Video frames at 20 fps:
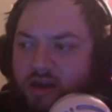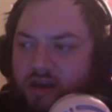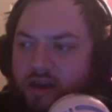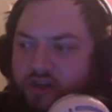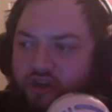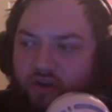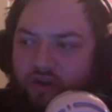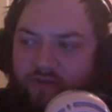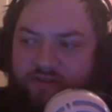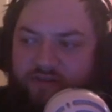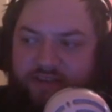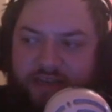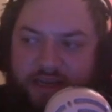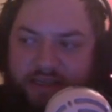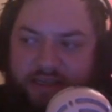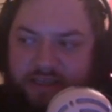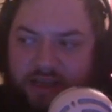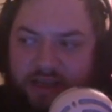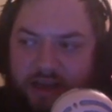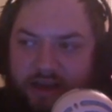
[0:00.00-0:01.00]
Do have to say
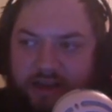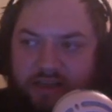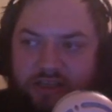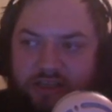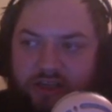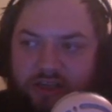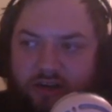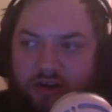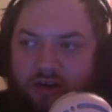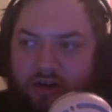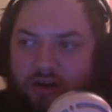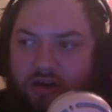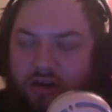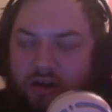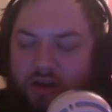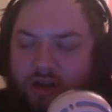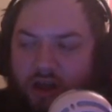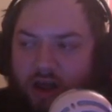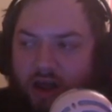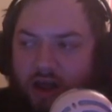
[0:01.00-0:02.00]
it's a lot easier
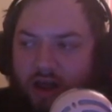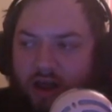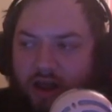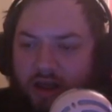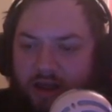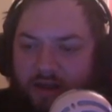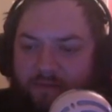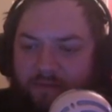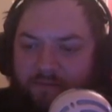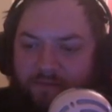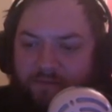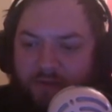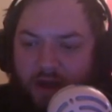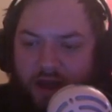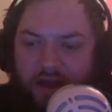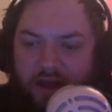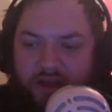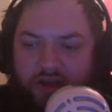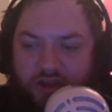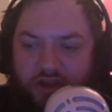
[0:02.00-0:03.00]
uh, if
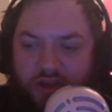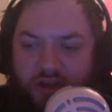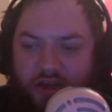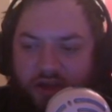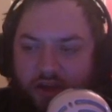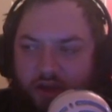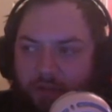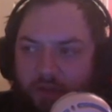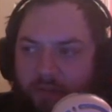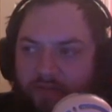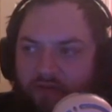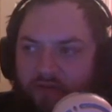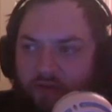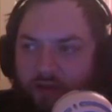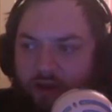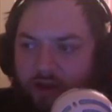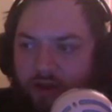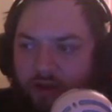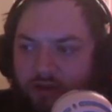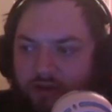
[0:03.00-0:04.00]
uh, you can kill it before
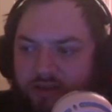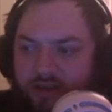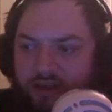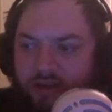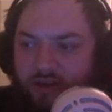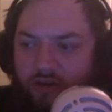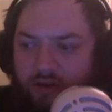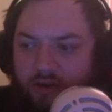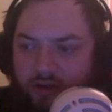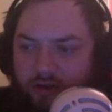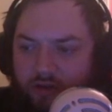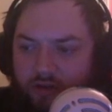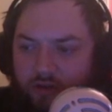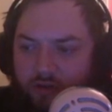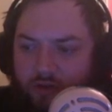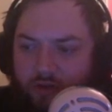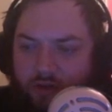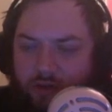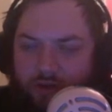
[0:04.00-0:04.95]
the ghosts kill you.